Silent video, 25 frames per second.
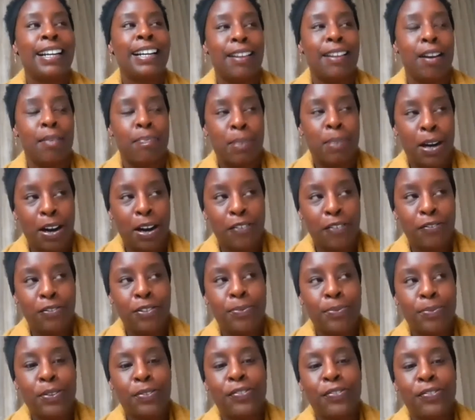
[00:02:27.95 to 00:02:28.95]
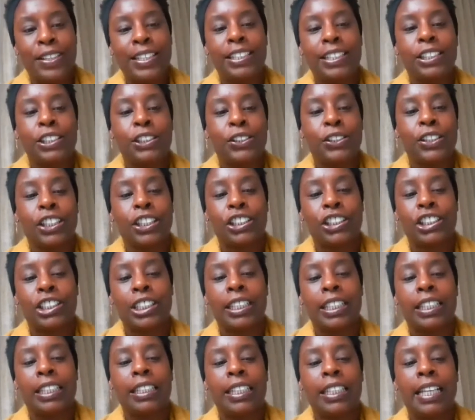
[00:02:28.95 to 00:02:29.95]
apart from the fee
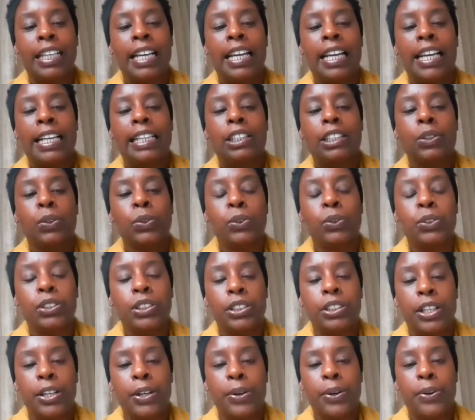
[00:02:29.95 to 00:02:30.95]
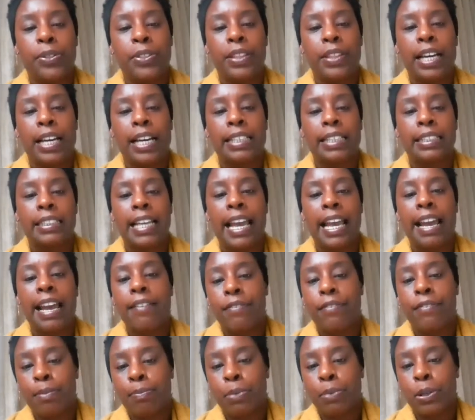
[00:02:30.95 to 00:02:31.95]
structure, is also that
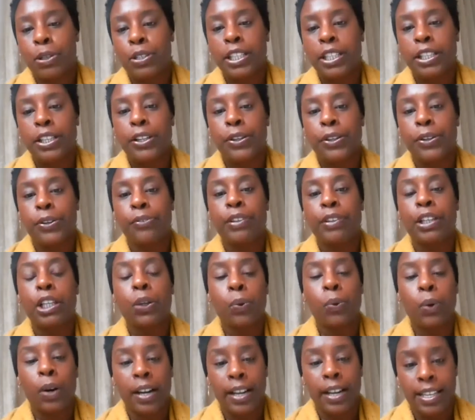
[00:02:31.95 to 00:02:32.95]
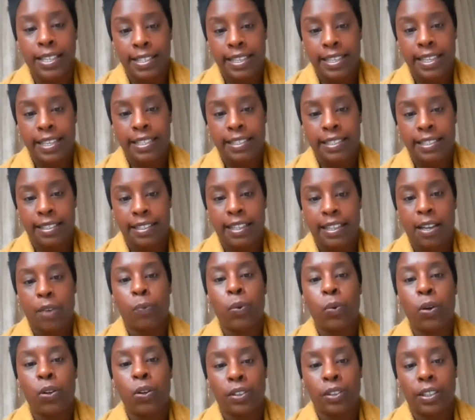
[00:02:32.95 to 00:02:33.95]
everybody who requires it that
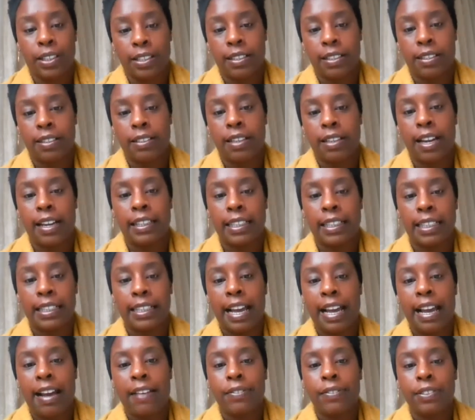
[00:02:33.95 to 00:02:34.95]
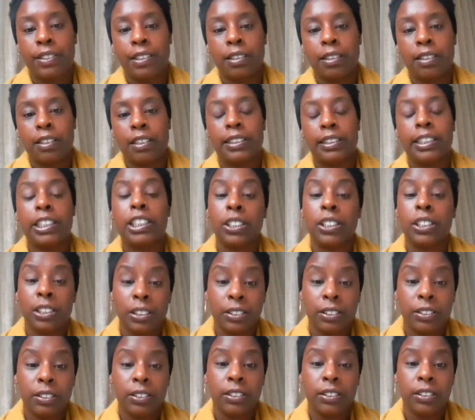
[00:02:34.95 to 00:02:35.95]
want can can have
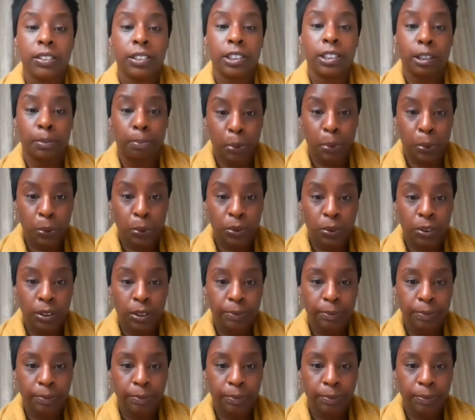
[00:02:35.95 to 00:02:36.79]
digital support.